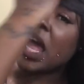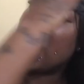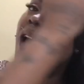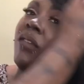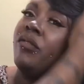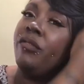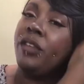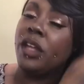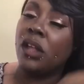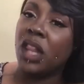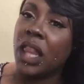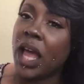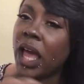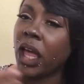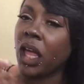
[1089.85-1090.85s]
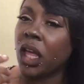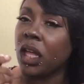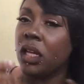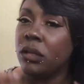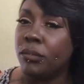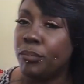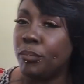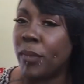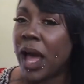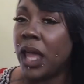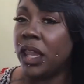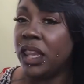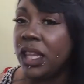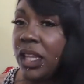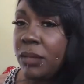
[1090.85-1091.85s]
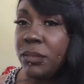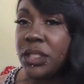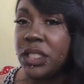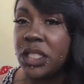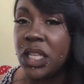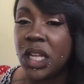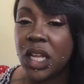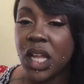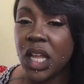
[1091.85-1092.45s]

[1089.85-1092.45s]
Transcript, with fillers: I feel like my lips